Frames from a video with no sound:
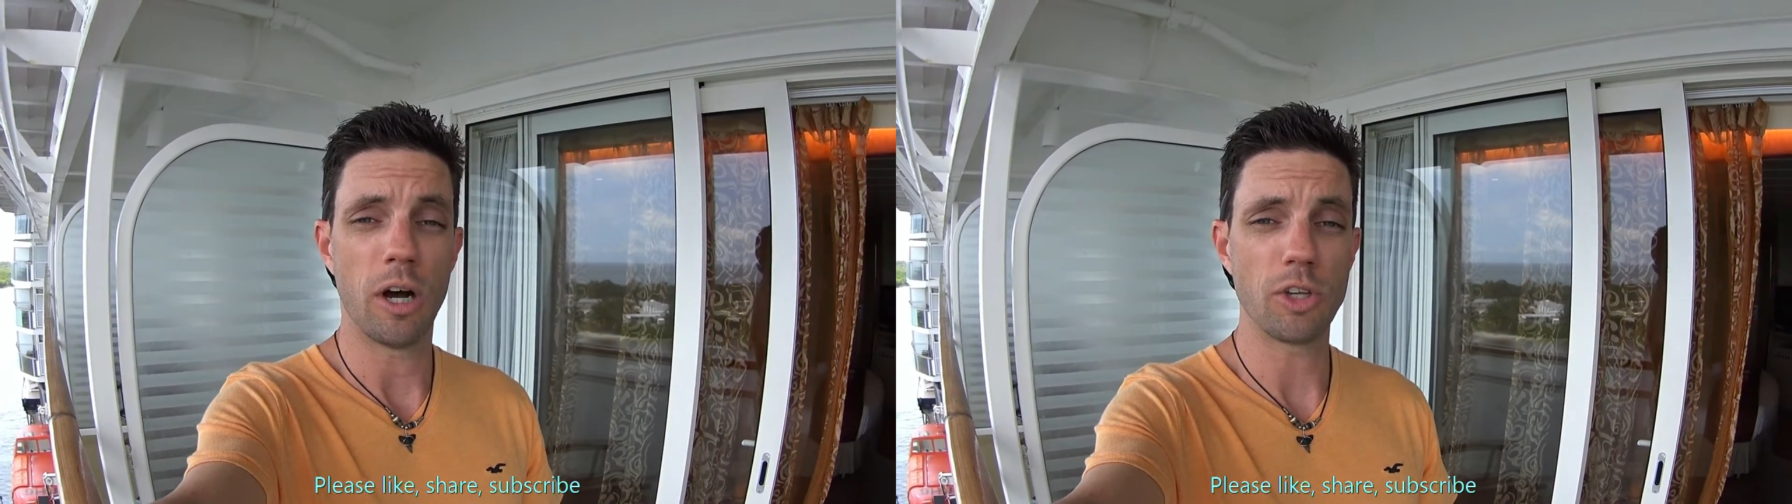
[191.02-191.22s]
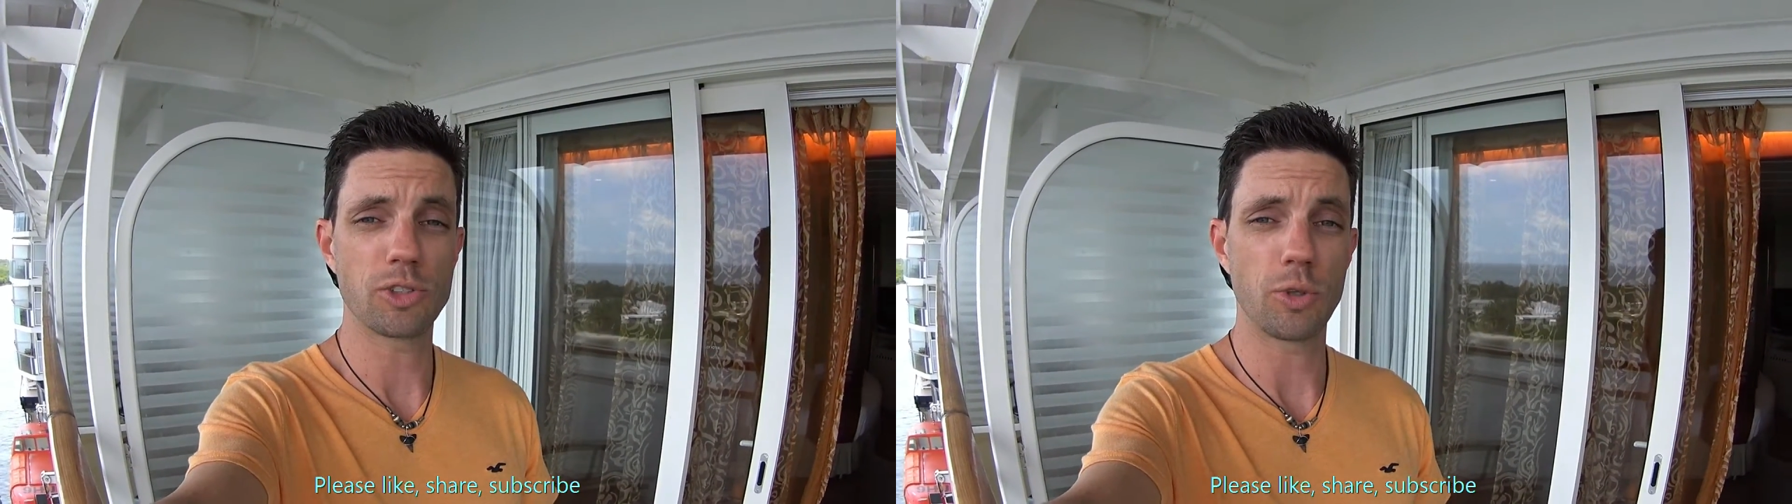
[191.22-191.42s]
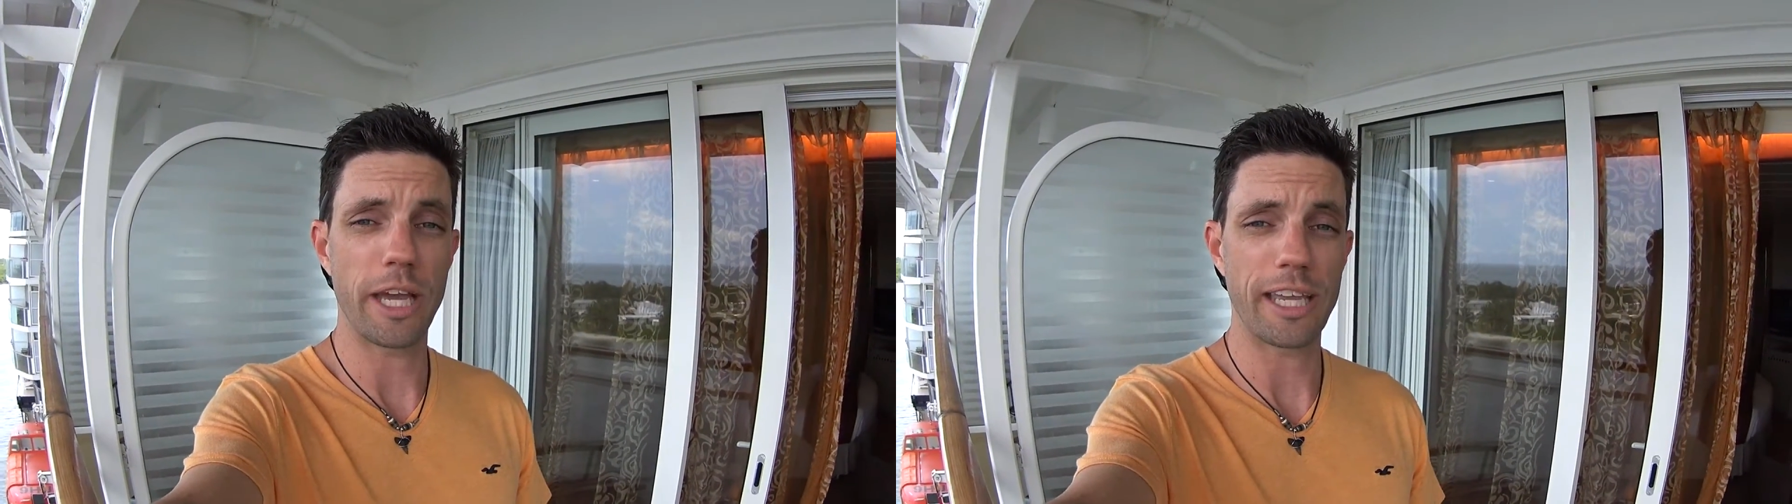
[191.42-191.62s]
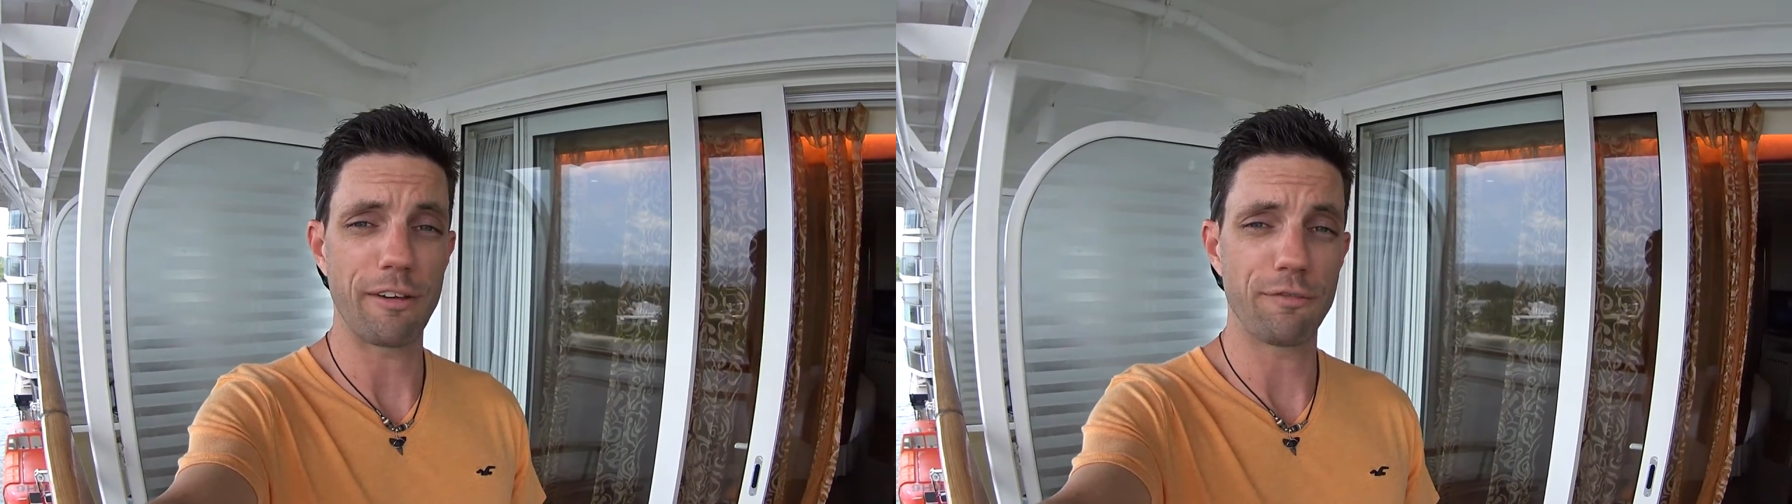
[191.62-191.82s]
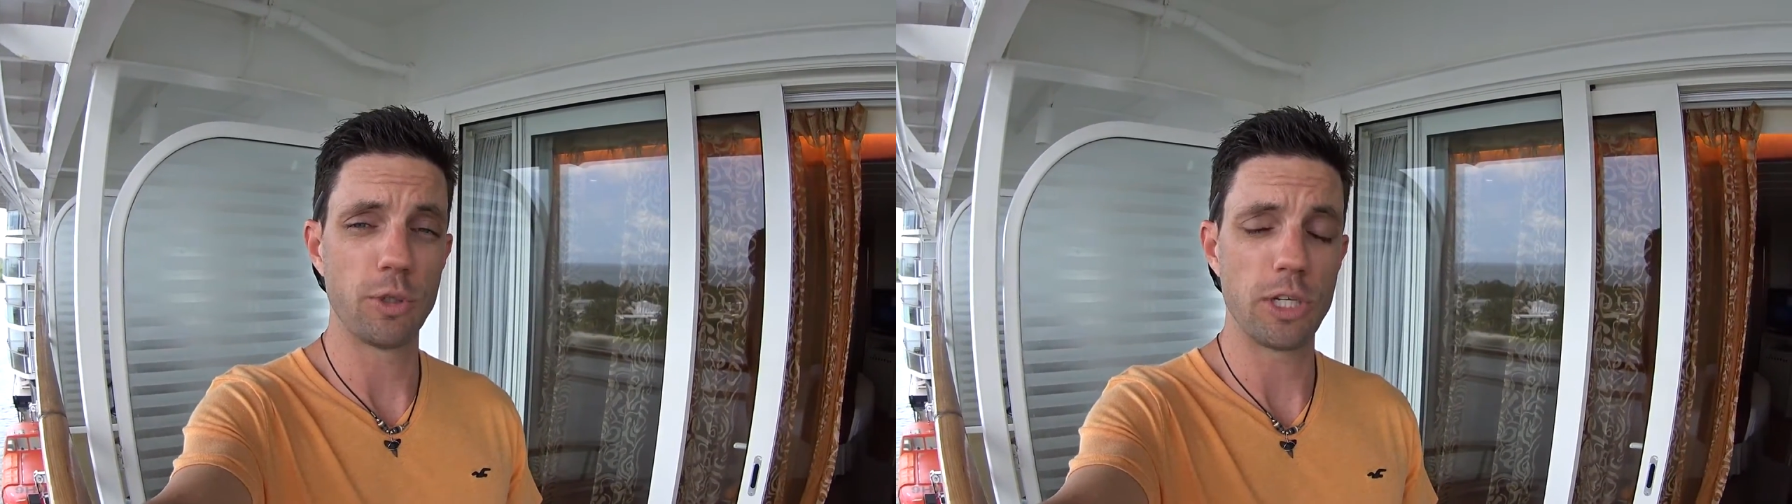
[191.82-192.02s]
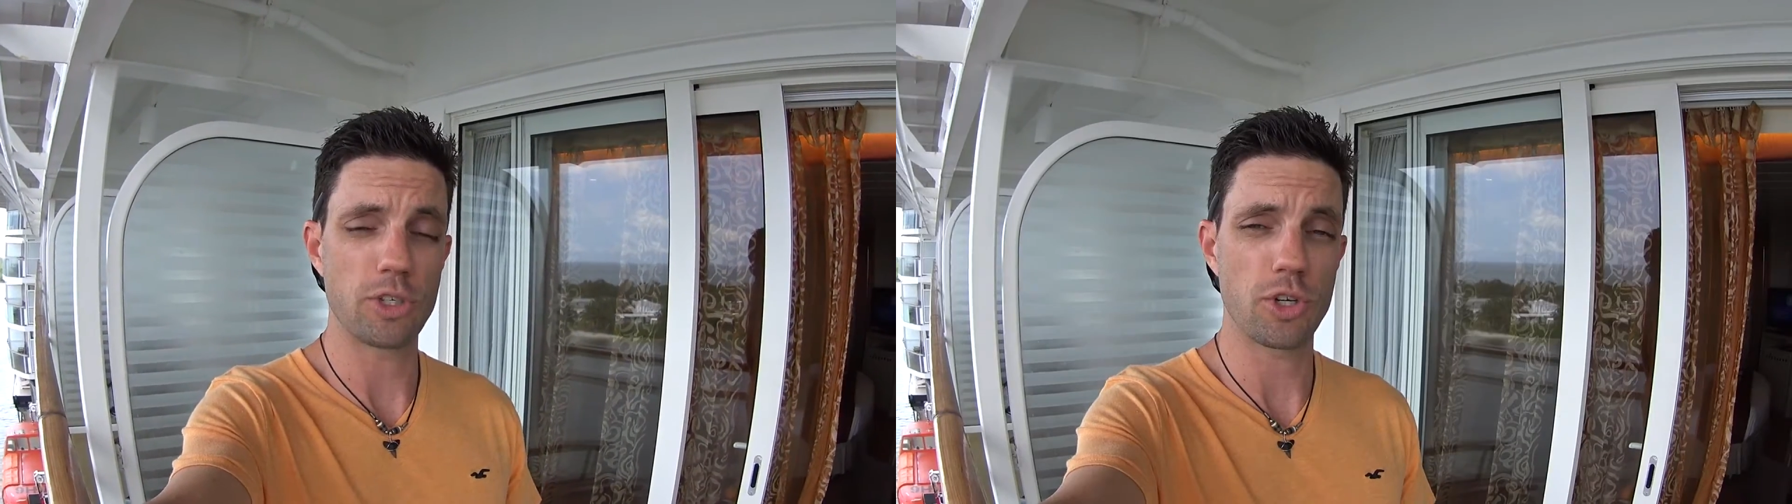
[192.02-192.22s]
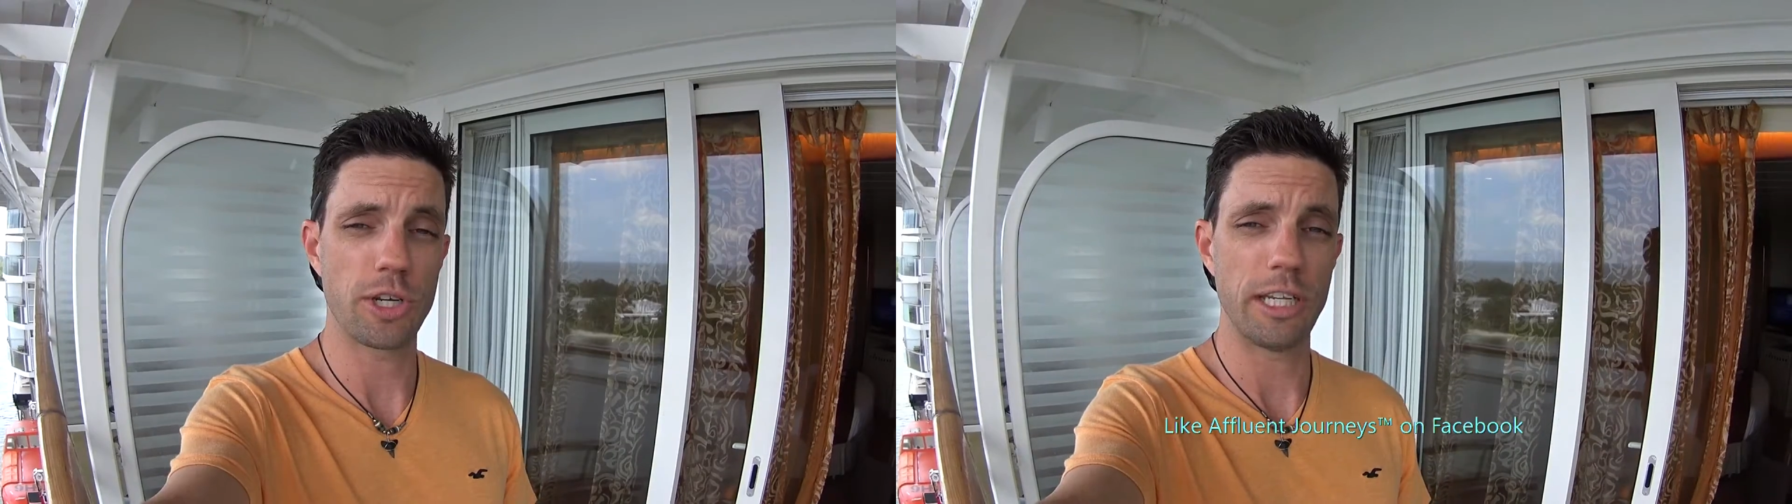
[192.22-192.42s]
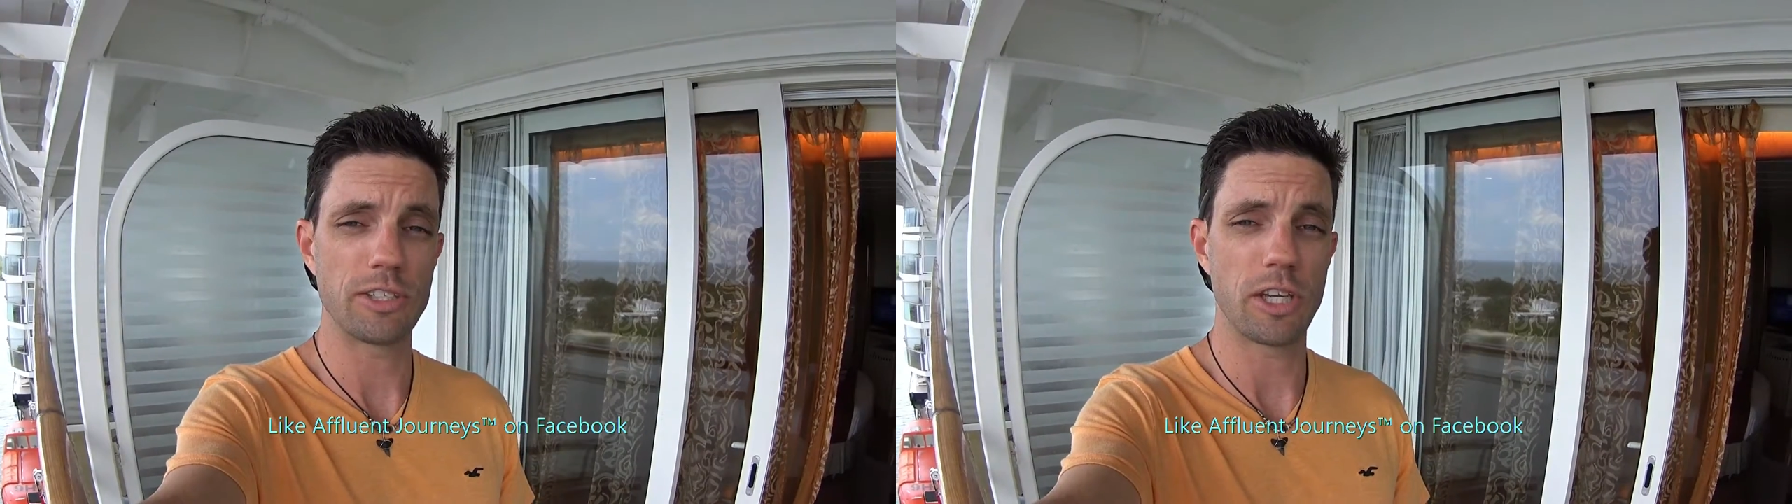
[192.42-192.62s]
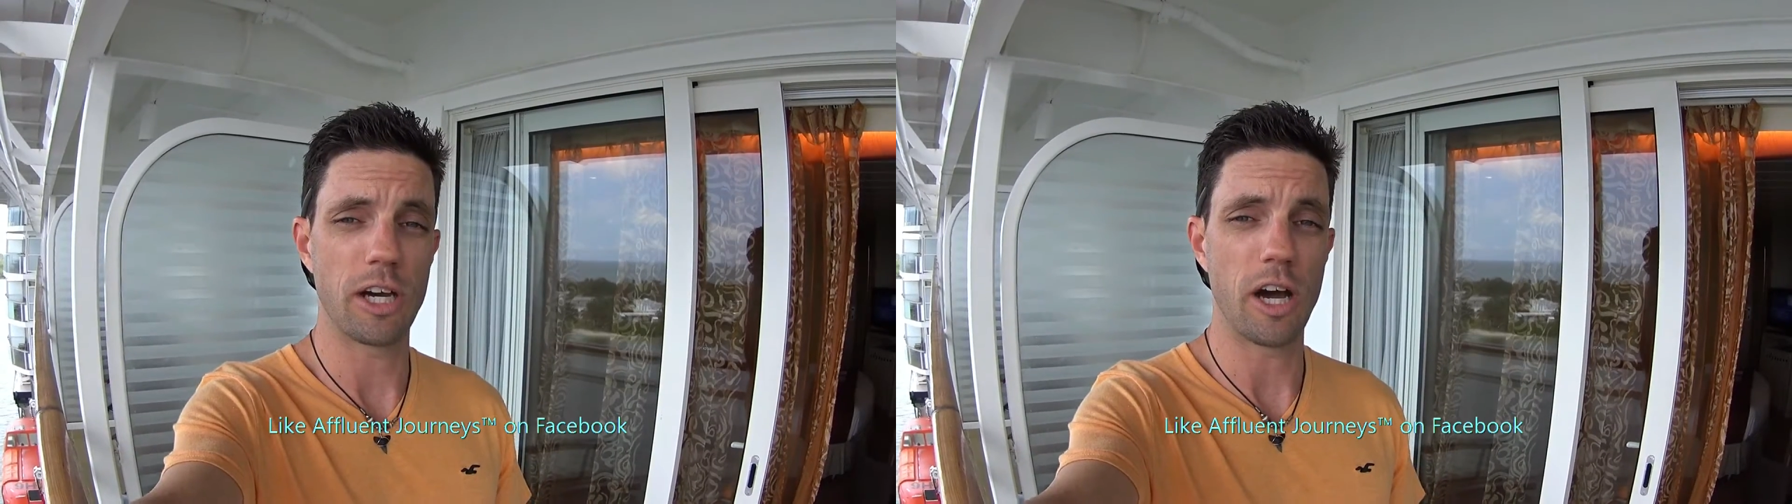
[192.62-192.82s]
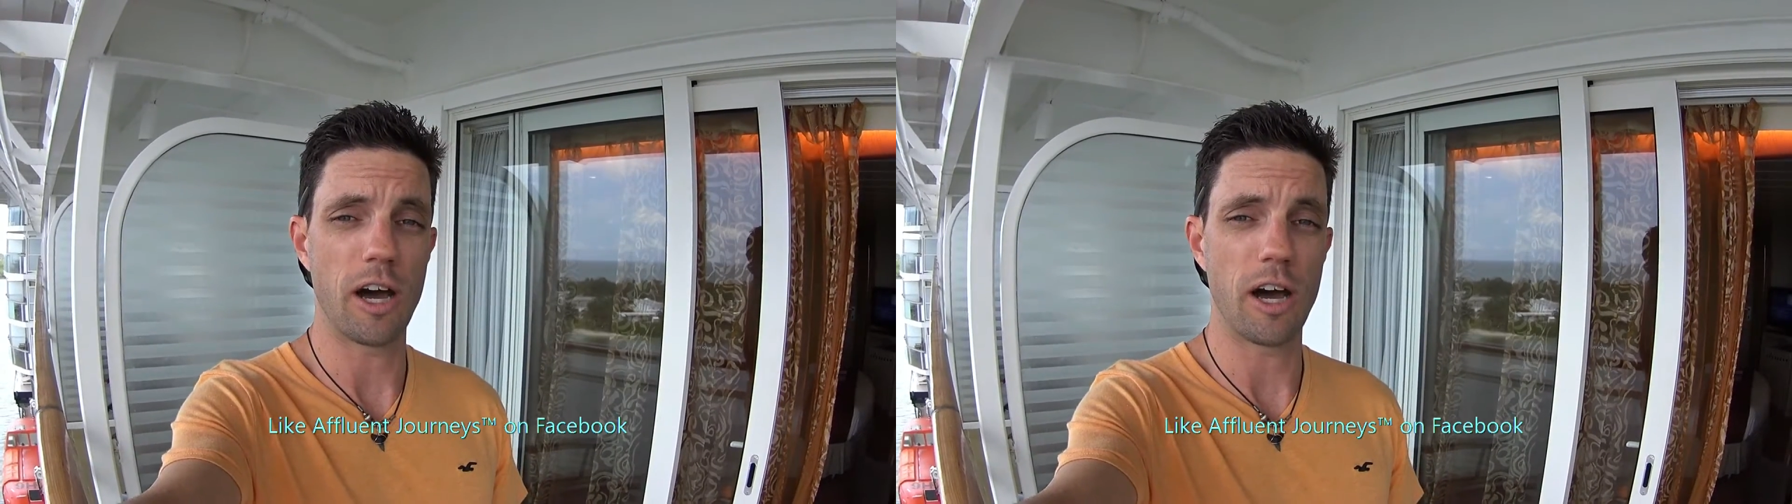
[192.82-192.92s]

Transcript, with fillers: Also like Affluent Journeys uh,